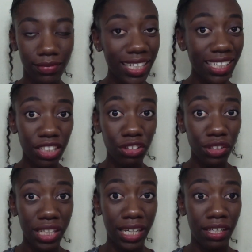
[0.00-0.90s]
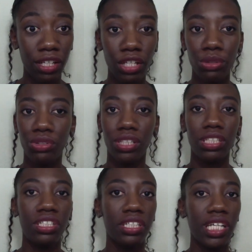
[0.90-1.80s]
And that's literally it. You just
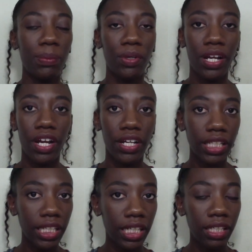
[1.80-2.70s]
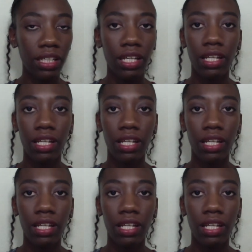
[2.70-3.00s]
need to keep your hair clean,